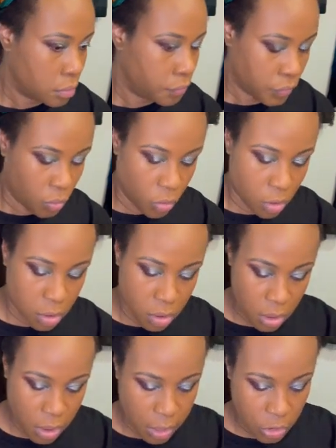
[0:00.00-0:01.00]
Or the
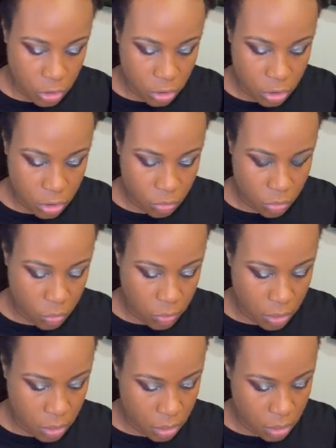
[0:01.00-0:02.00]
Natasha Denona
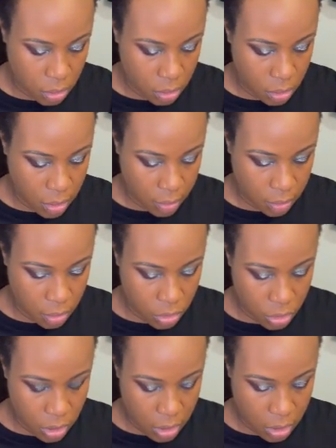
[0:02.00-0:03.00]
one. This is not the
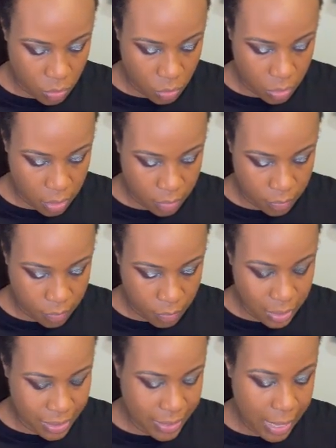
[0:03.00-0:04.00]
shade I want. Well,
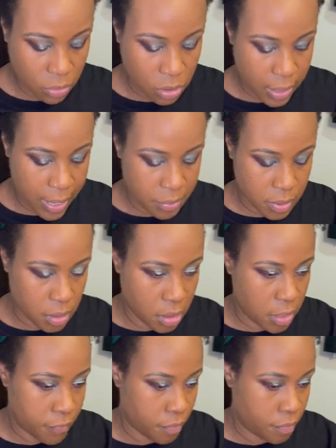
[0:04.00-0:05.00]
this is House Labs. It's not
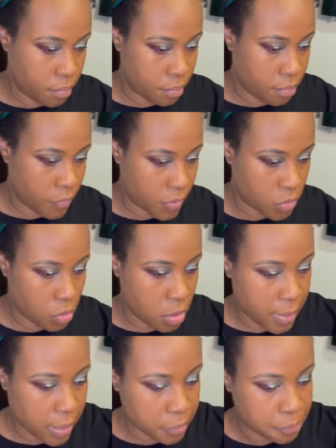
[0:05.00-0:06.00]
even Victoria
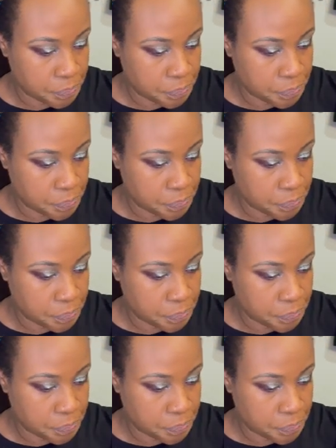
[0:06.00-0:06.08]
Beckham.